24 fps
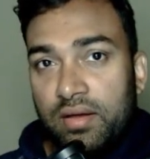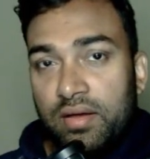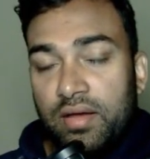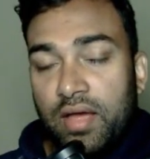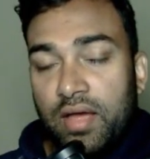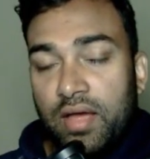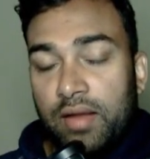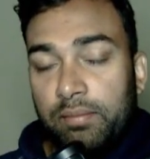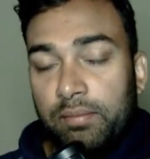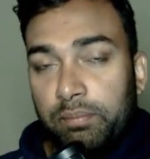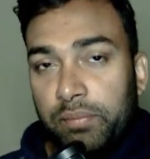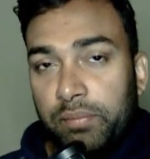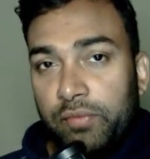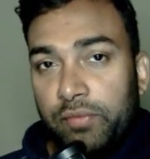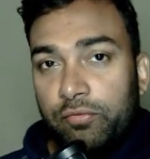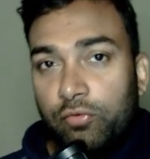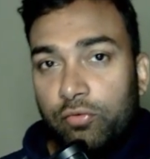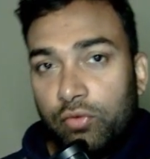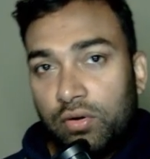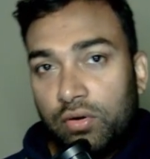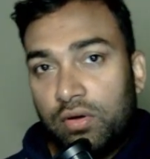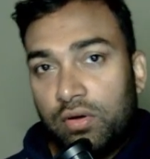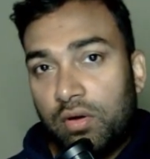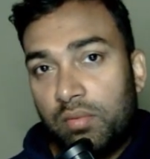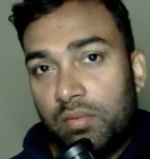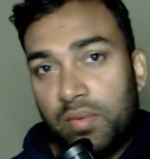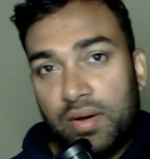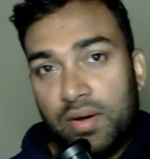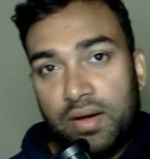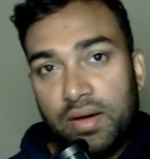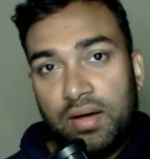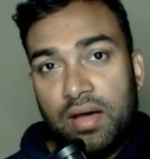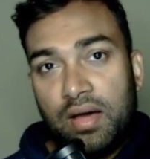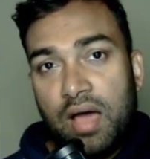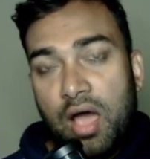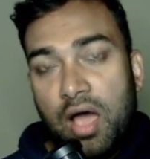and before
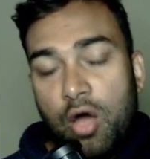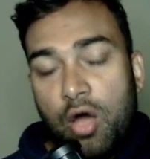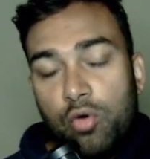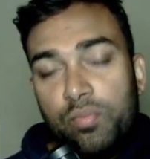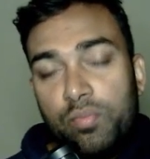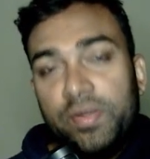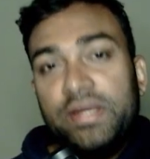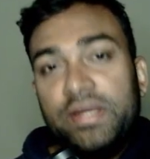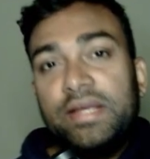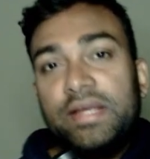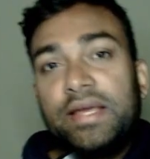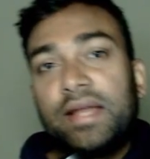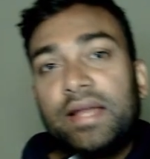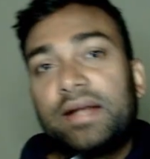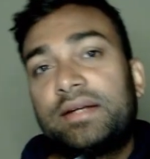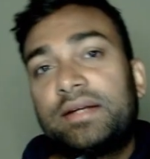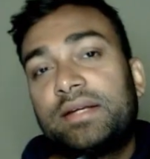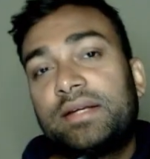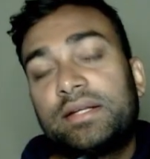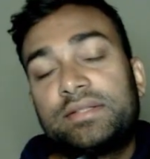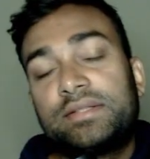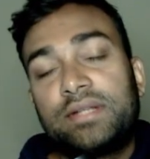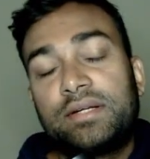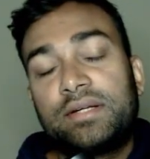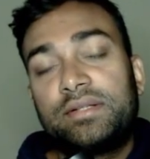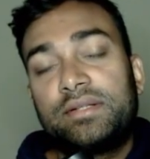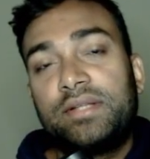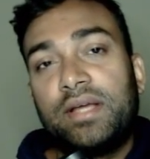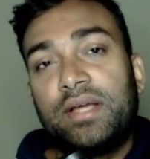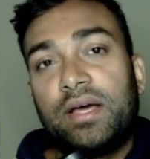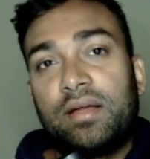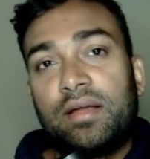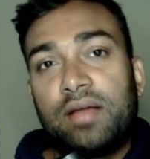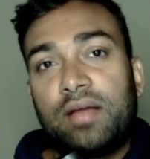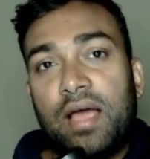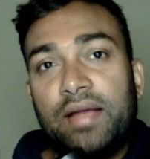comma how many characters are
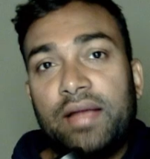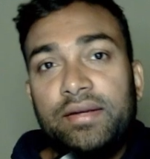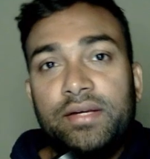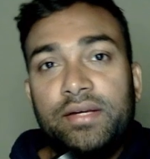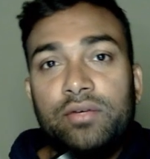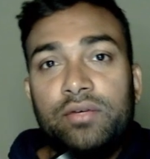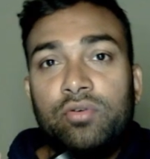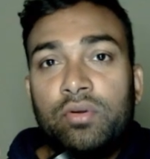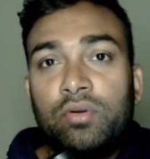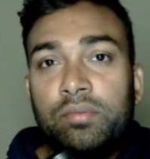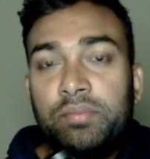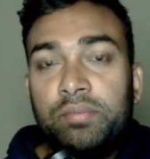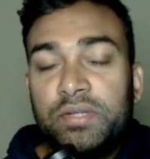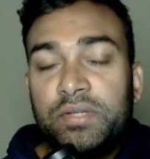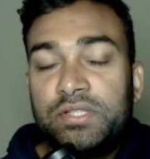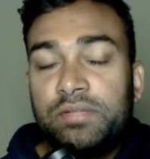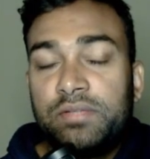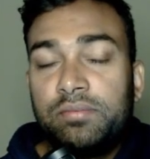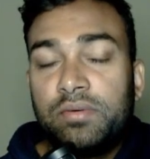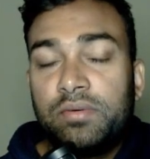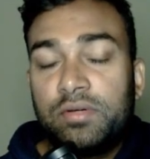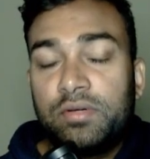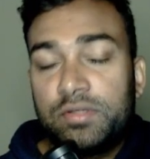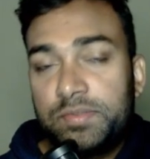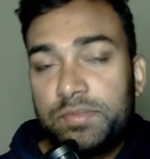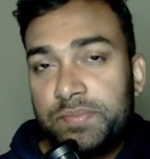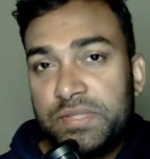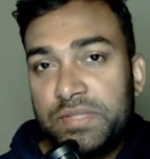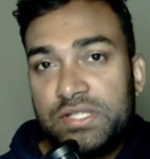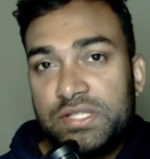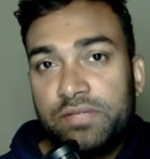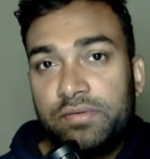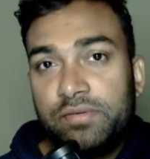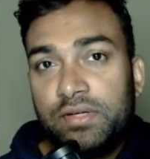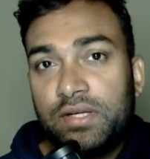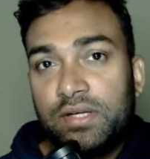there. I did not
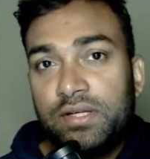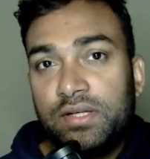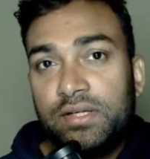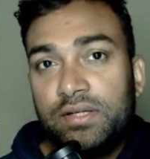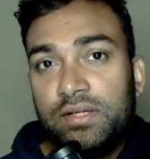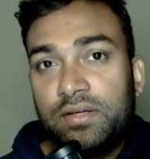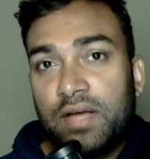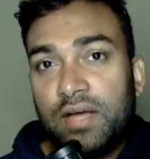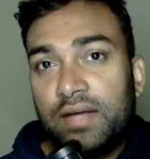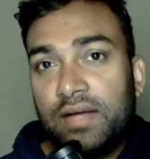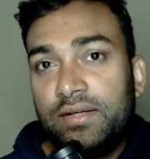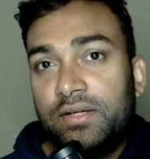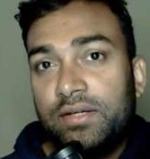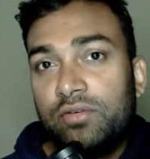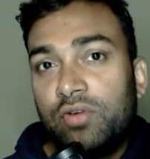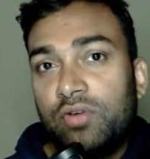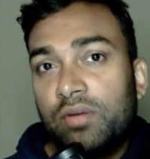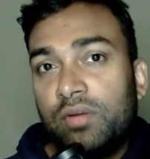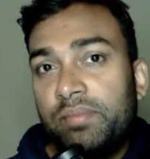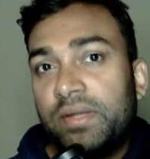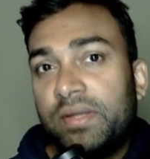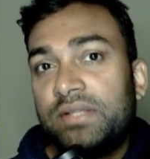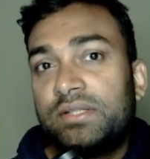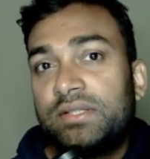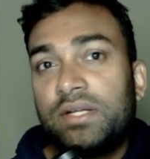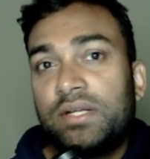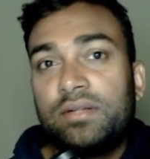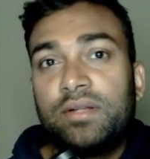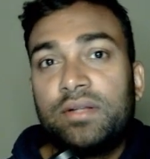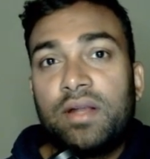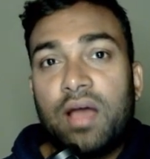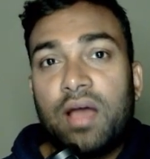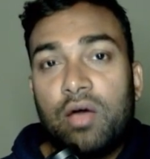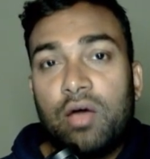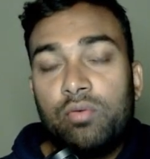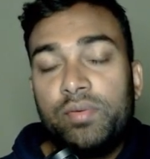specifically I did not mention
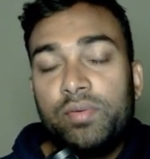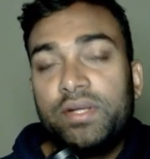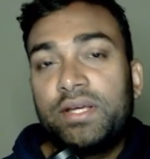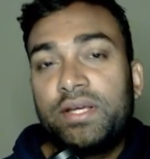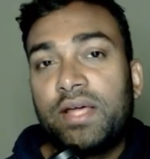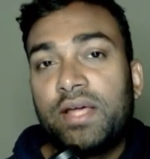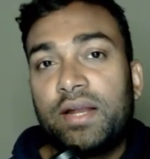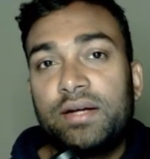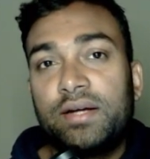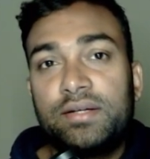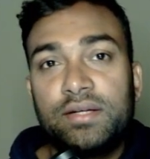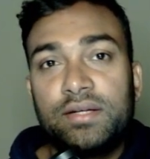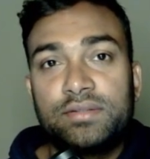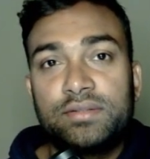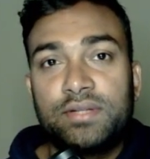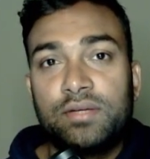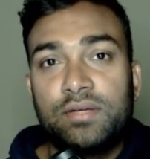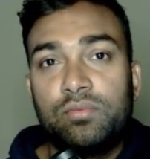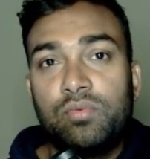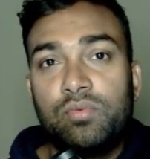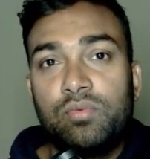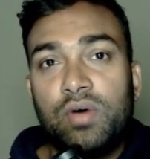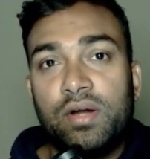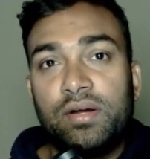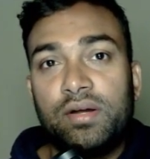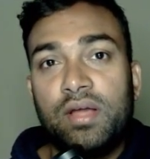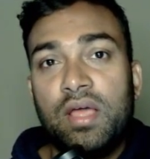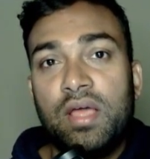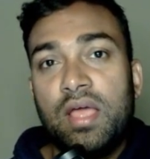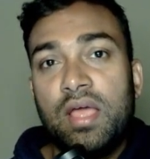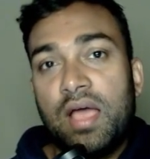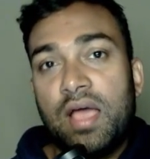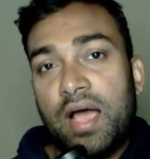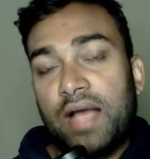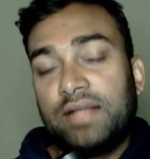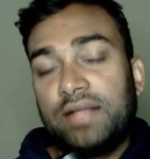that how many characters I want.
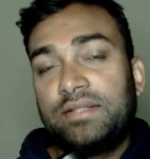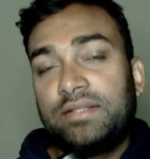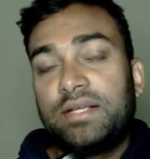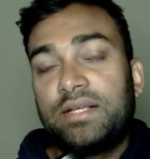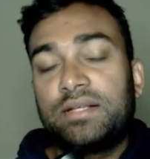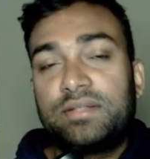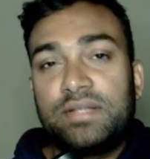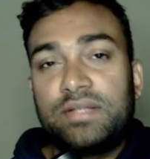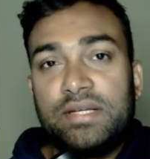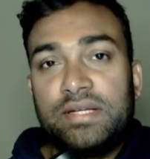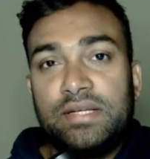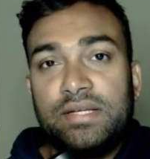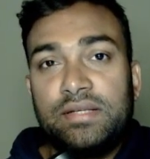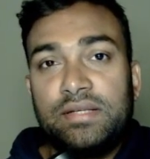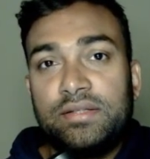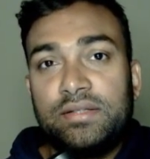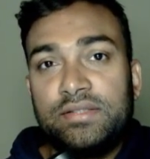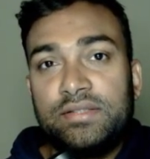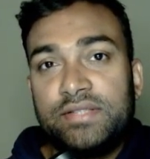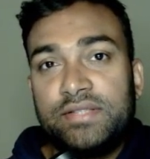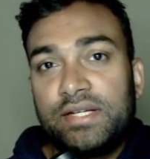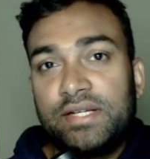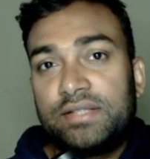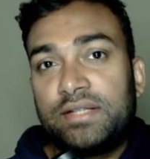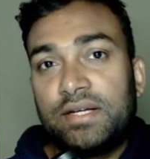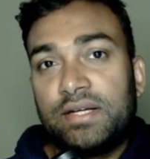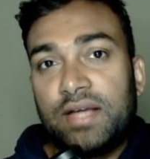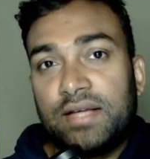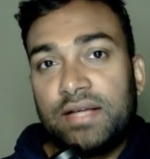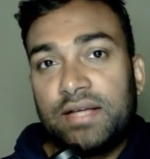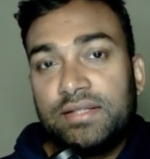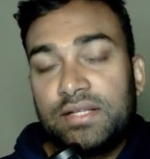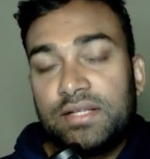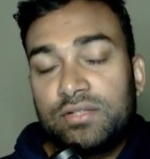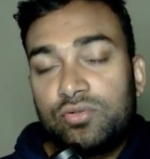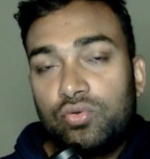I just injected,
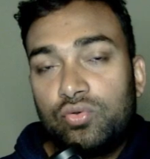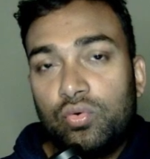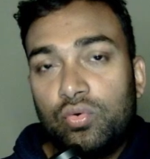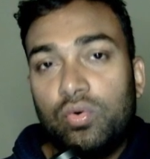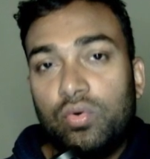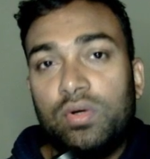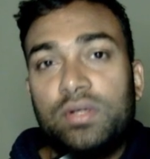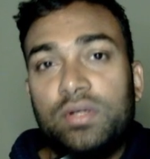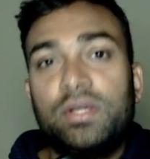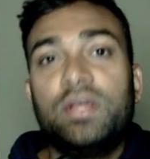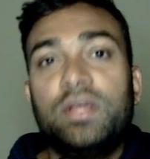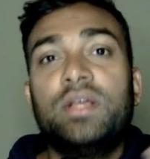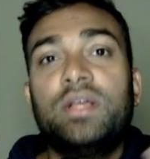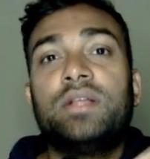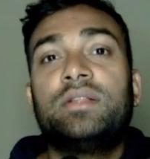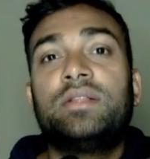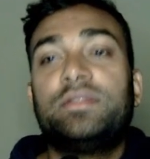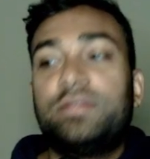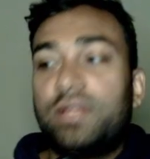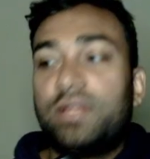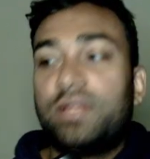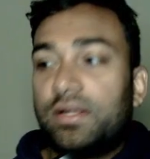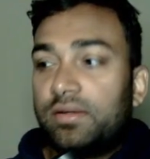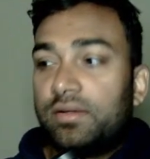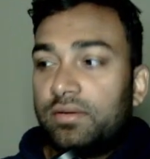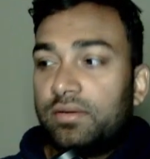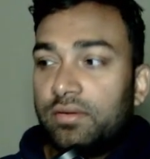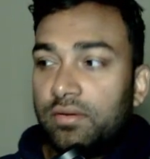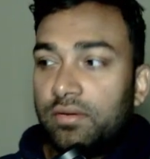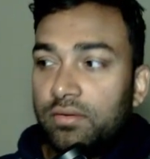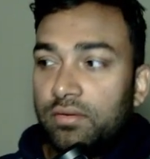I just told that